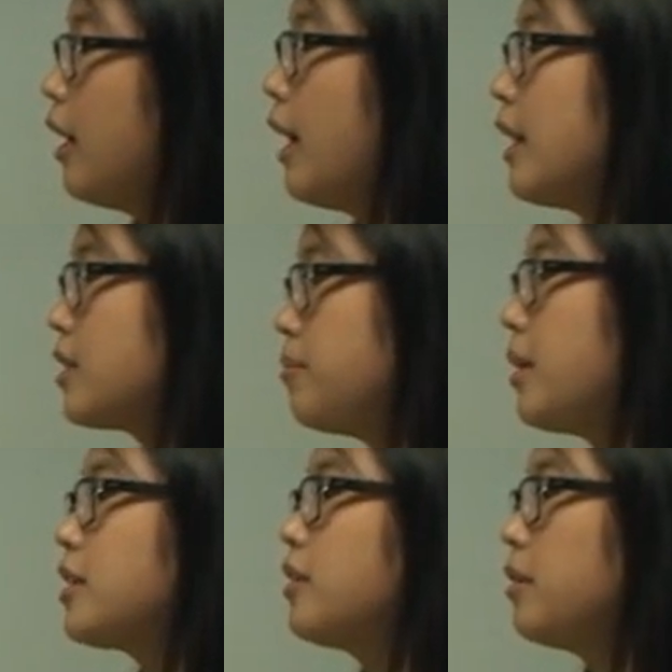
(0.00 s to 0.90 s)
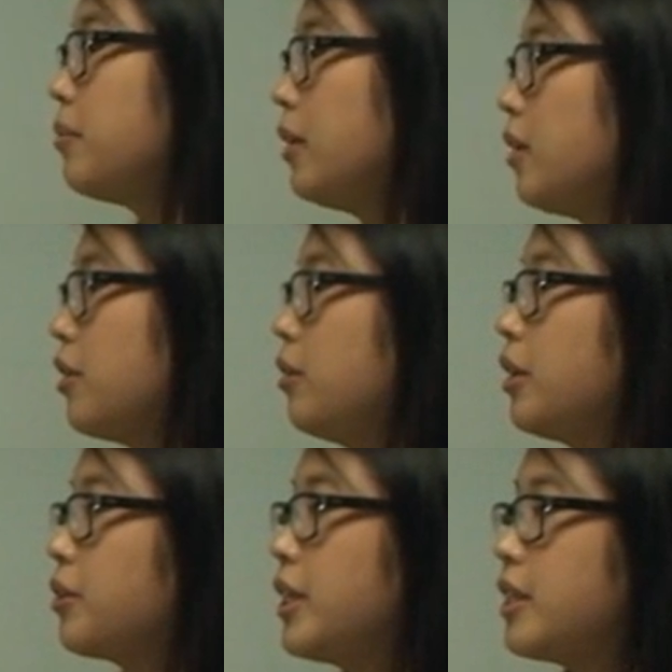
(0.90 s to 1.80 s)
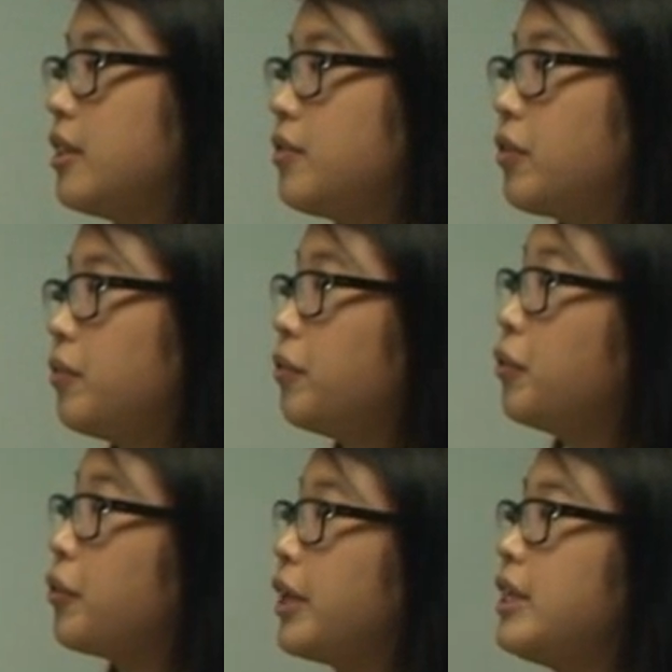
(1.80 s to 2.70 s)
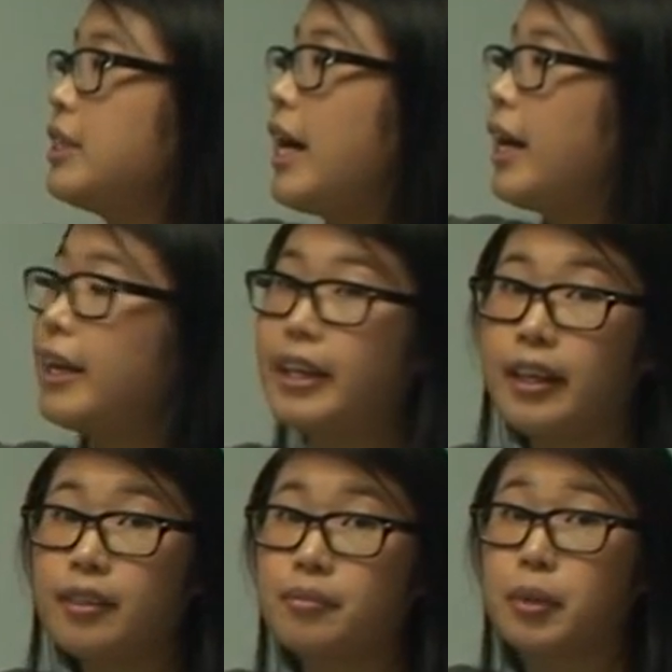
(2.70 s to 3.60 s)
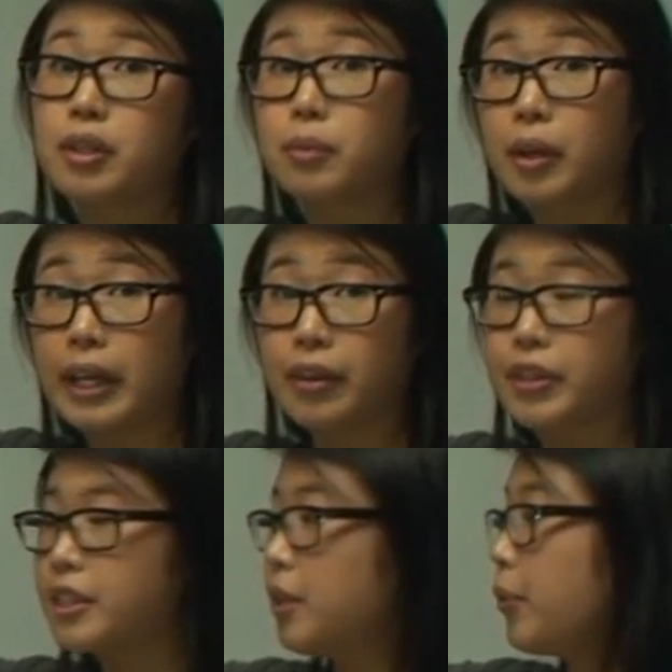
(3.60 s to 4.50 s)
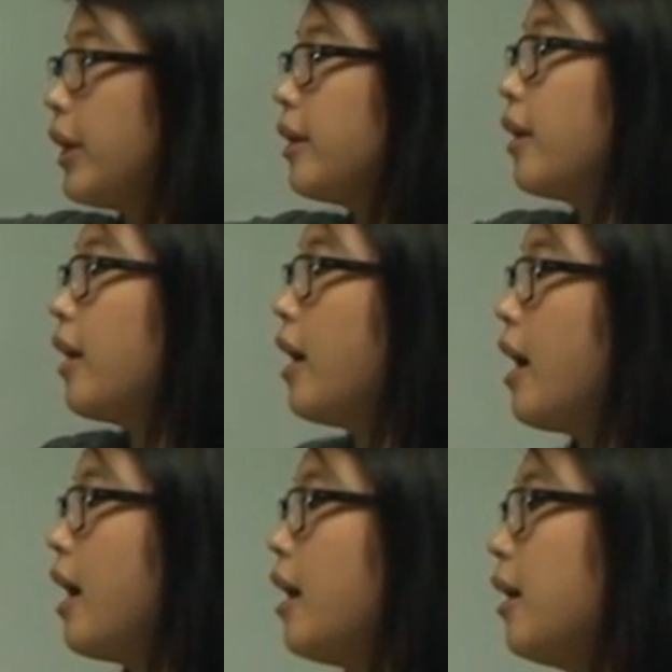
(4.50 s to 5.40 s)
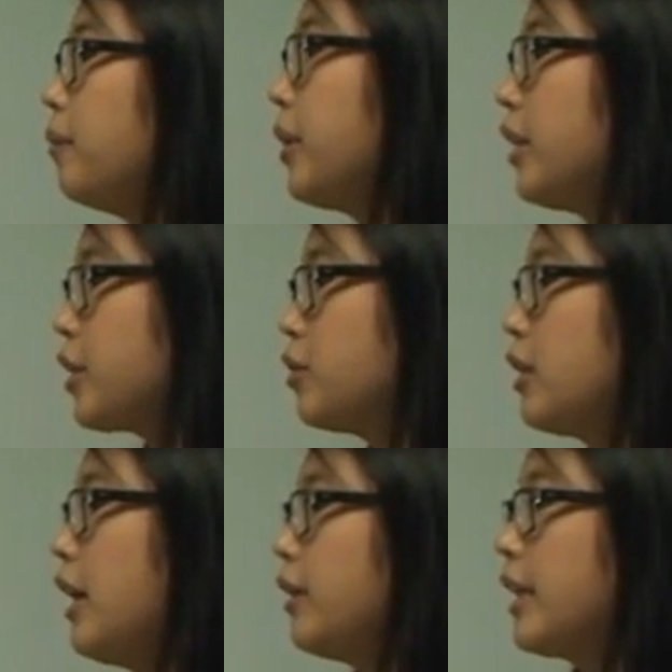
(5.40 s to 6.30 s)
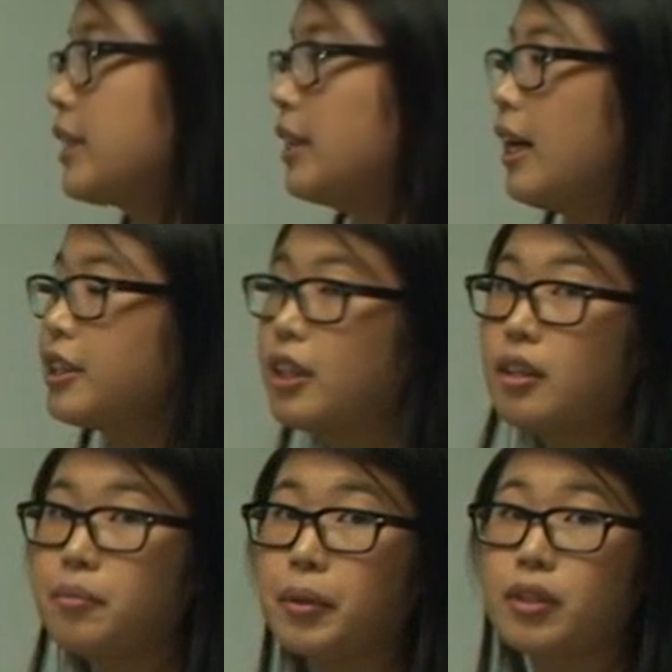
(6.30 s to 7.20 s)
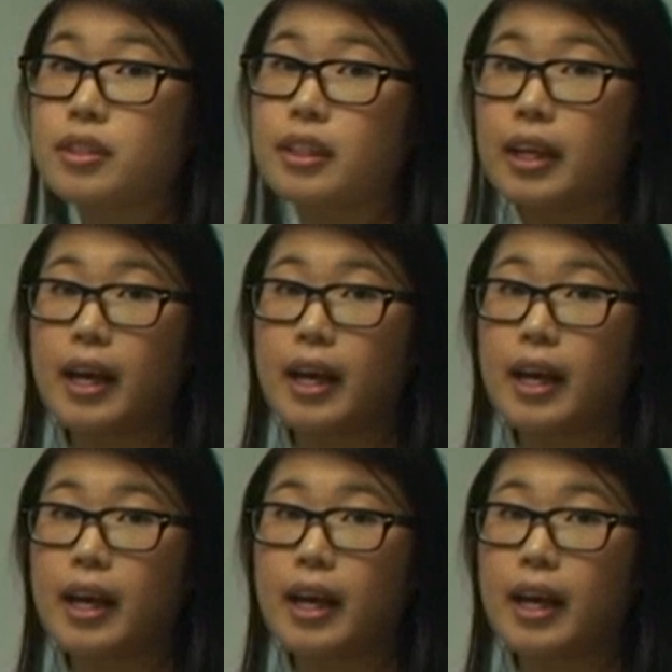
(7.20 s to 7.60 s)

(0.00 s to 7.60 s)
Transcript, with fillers: As the mass of the molecule increases from fluorine to iodine, because we're increasing weight, um, the electron cloud gets larger because